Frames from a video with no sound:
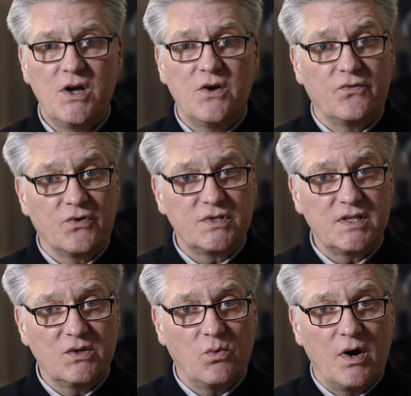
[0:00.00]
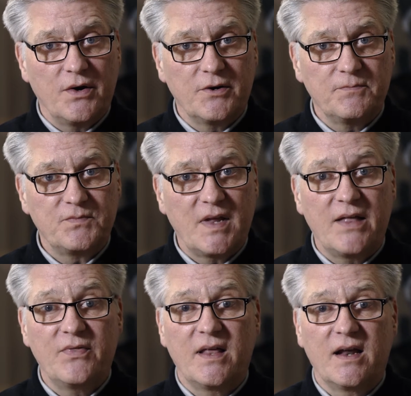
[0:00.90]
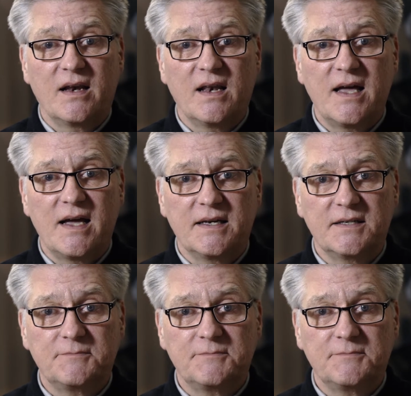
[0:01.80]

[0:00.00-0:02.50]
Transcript: first in the water and then on land.